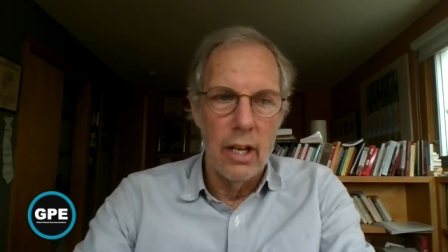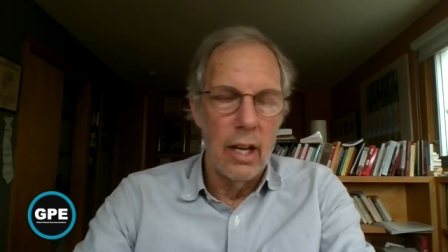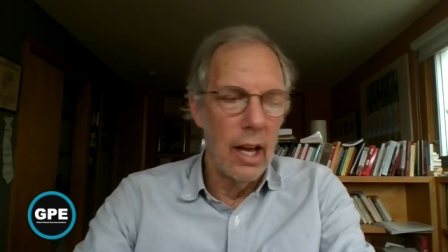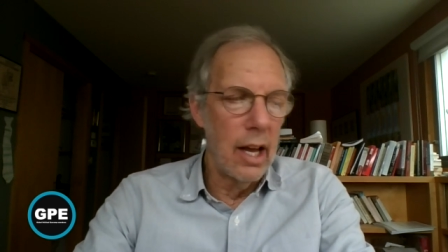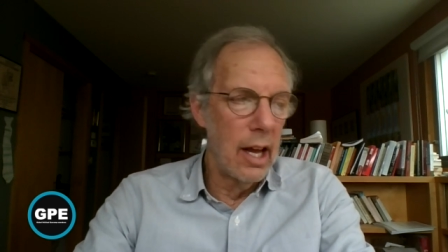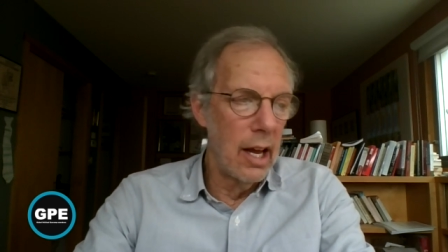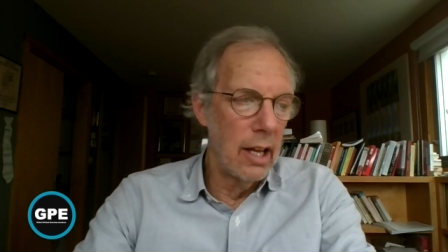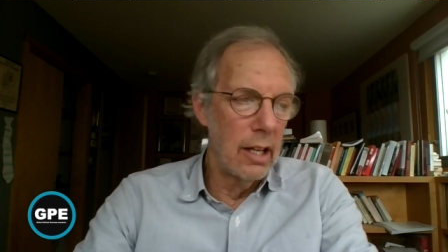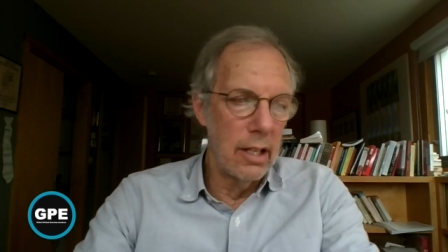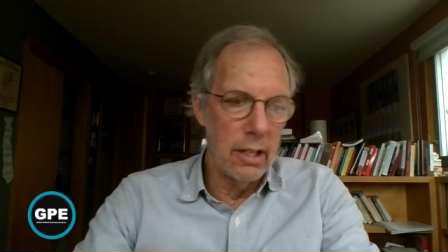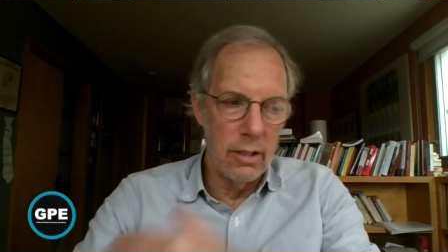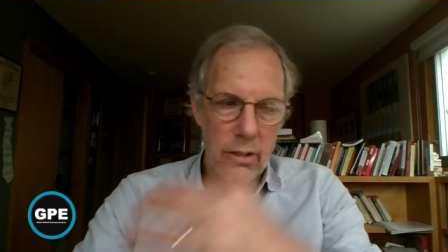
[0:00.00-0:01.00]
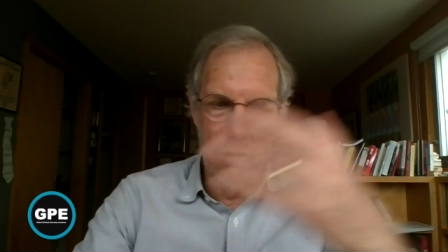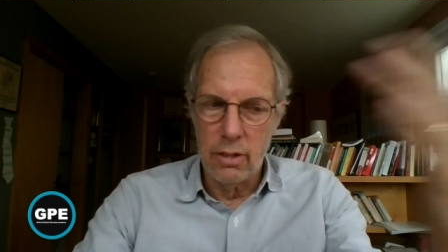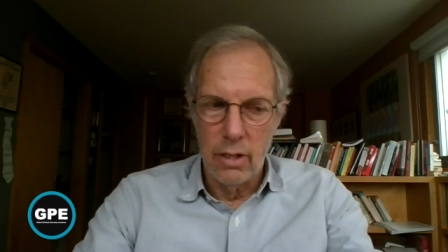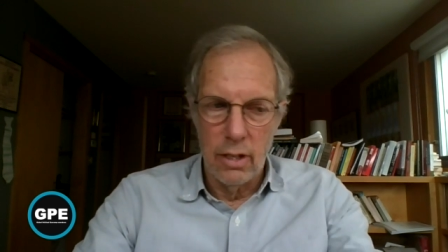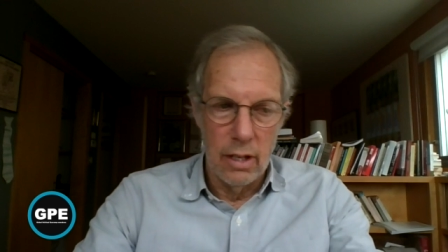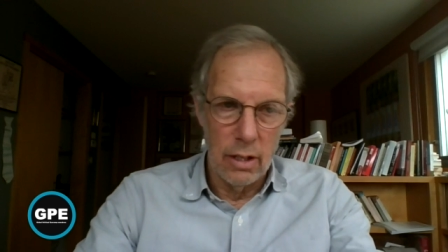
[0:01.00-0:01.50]
a this
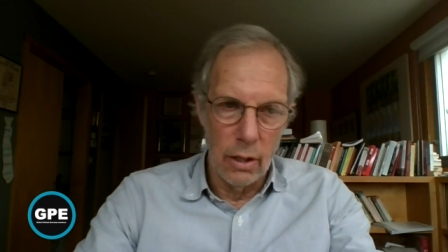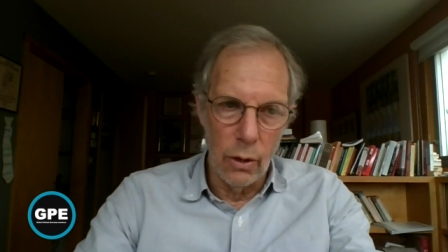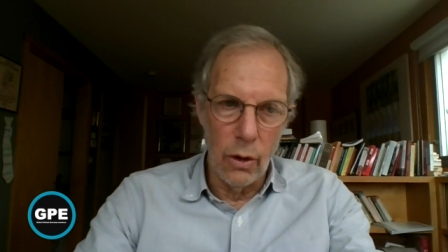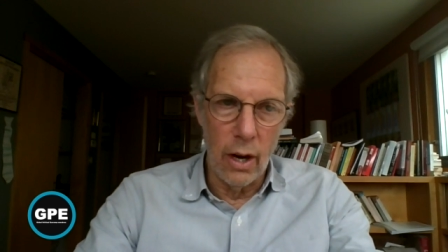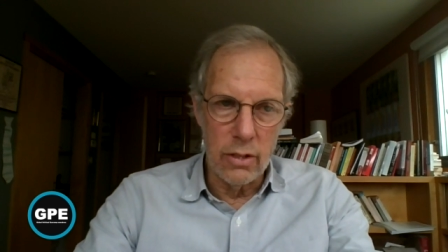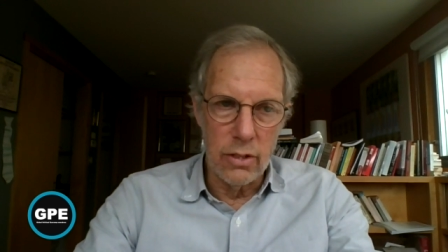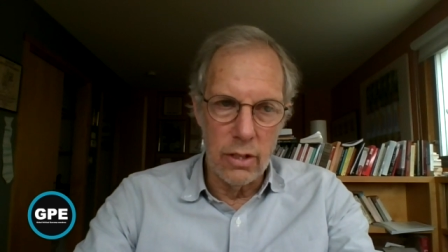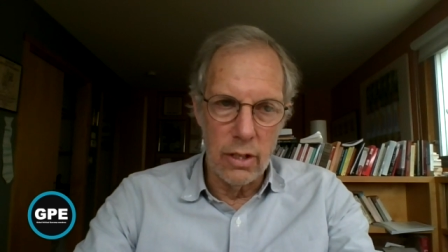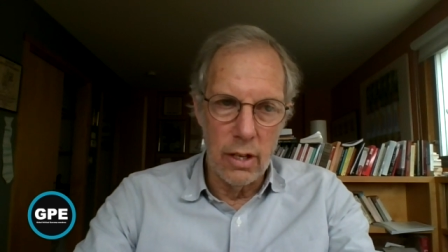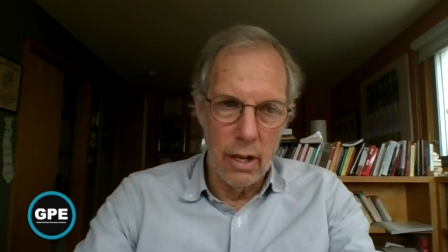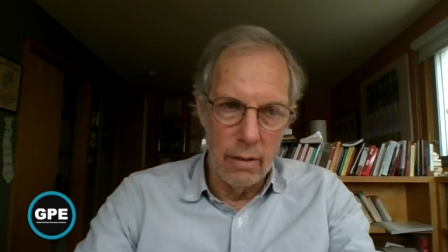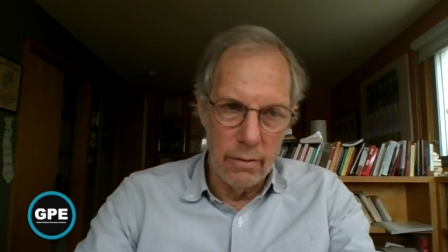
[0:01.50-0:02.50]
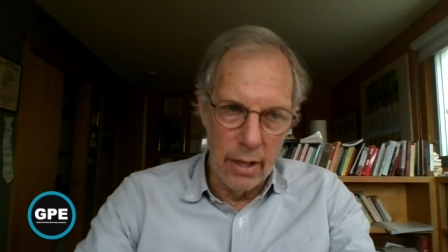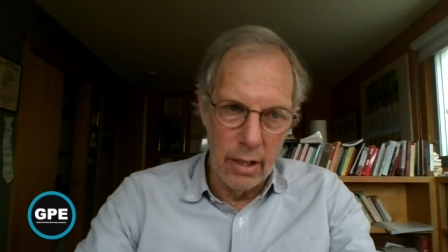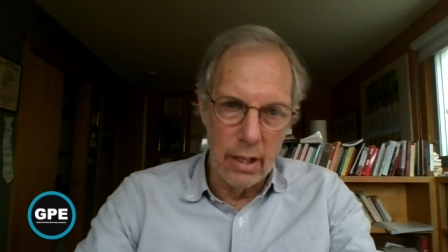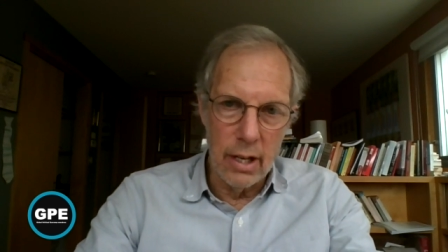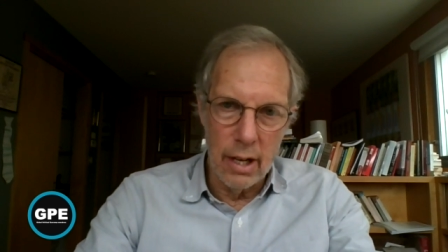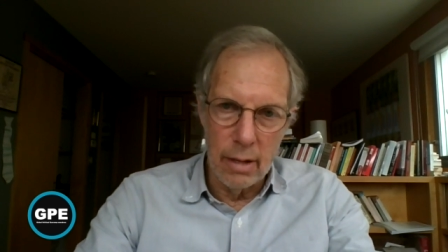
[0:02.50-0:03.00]
loss of
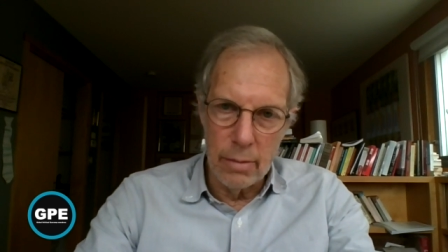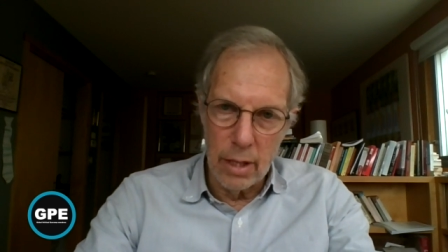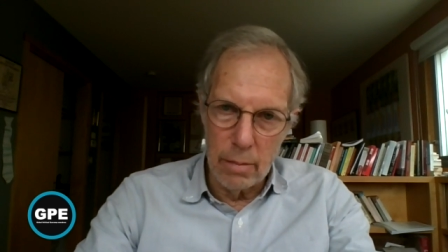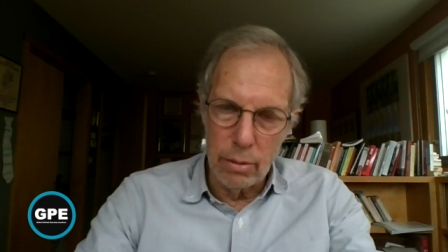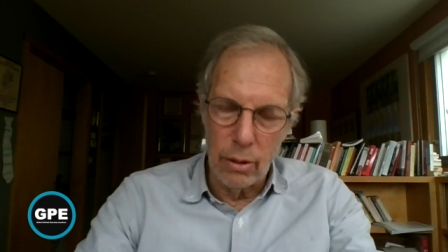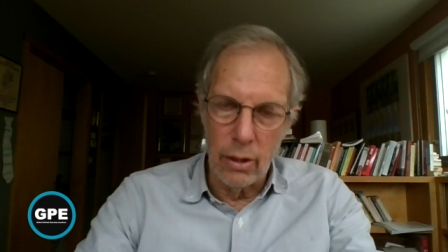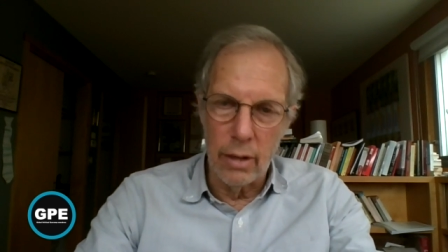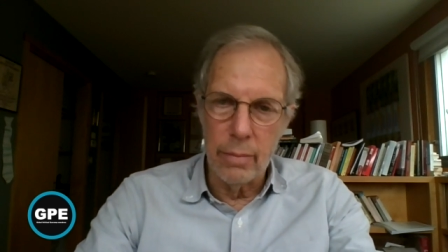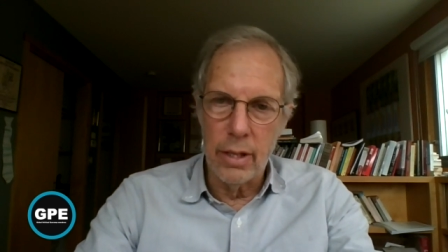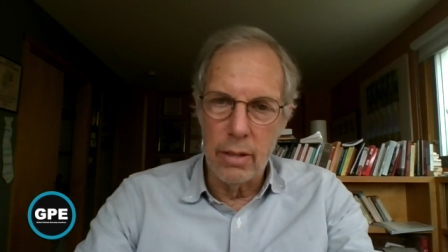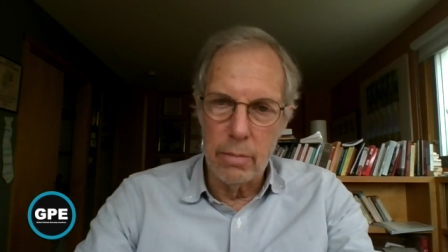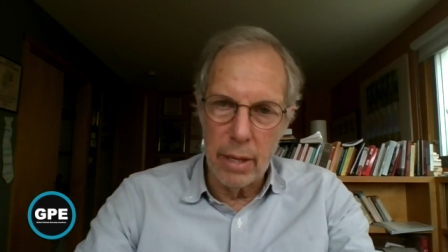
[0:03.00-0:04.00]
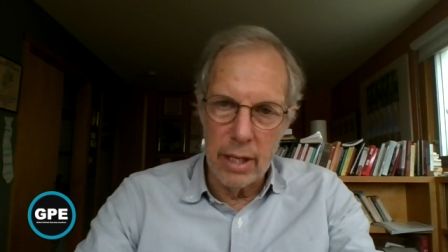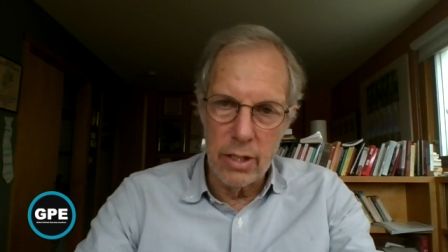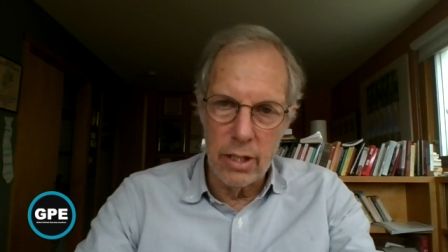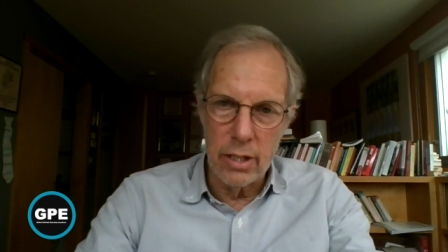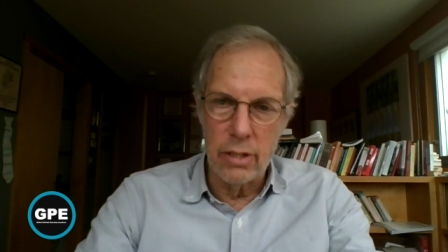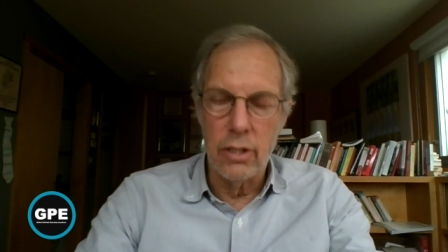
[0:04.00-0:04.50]
income, employment,
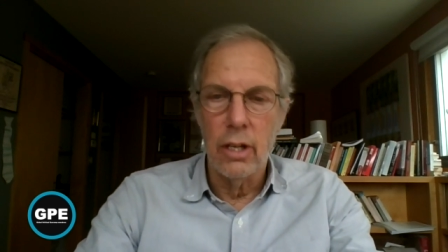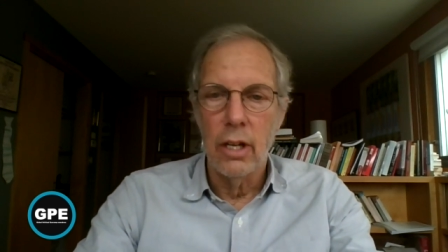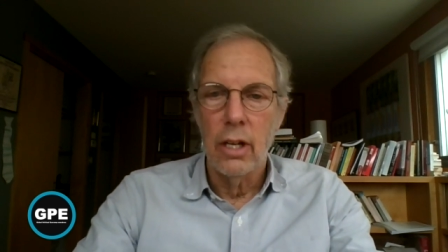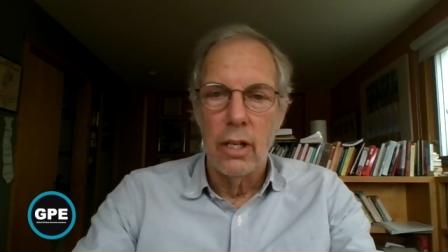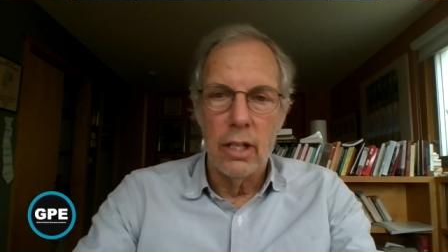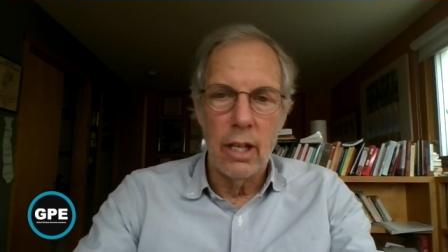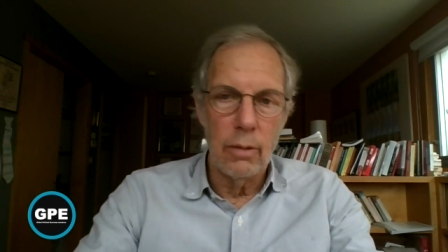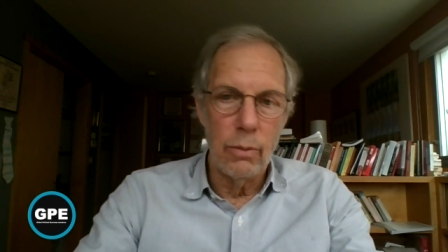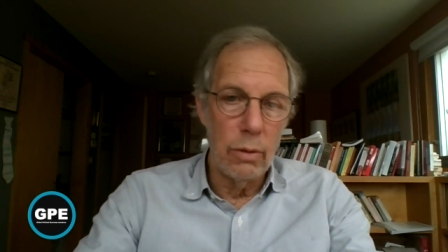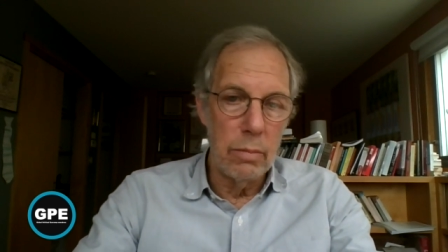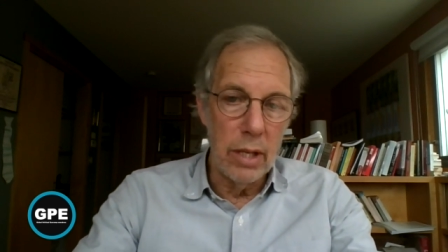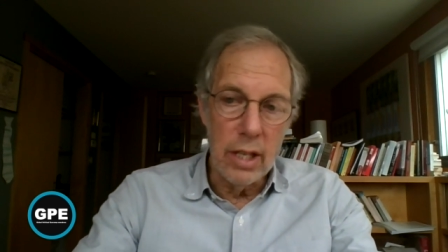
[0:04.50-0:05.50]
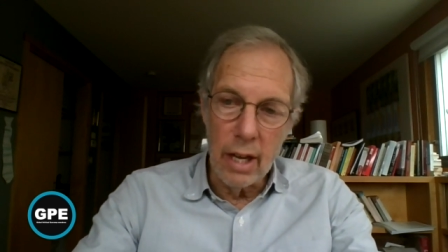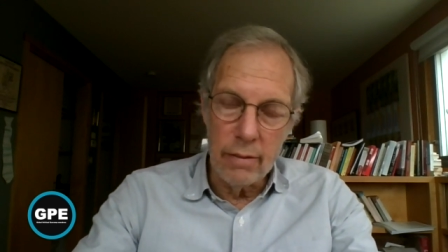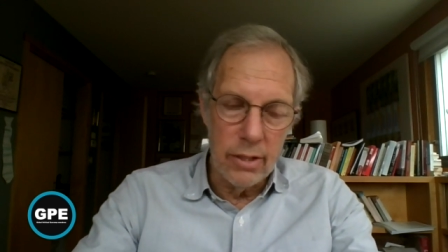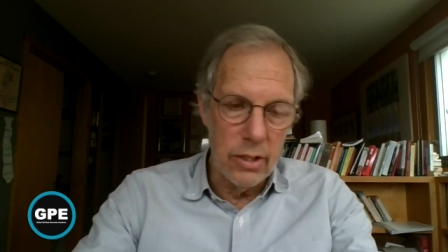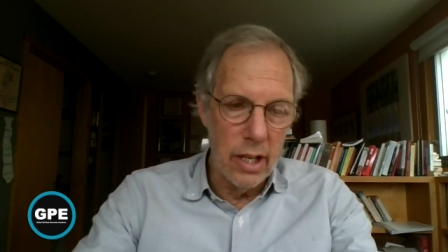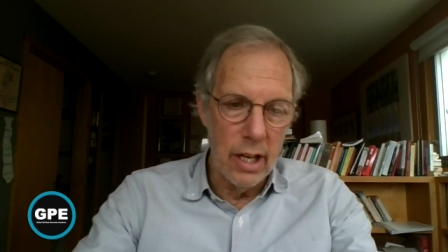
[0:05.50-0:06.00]
pensions that would be
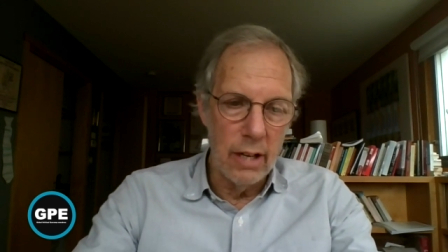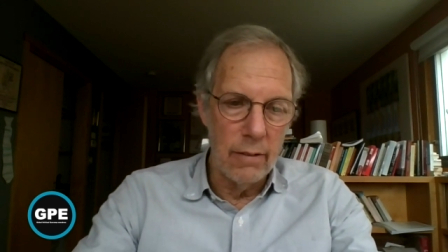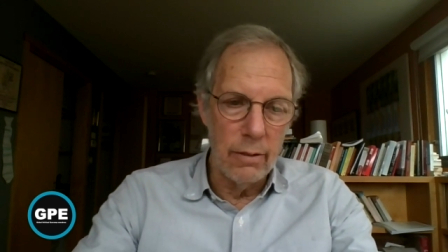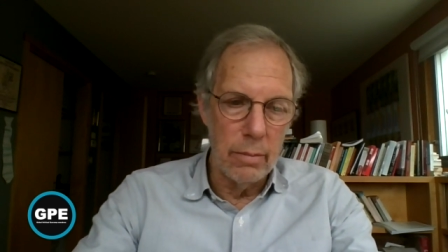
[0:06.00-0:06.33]
devastating for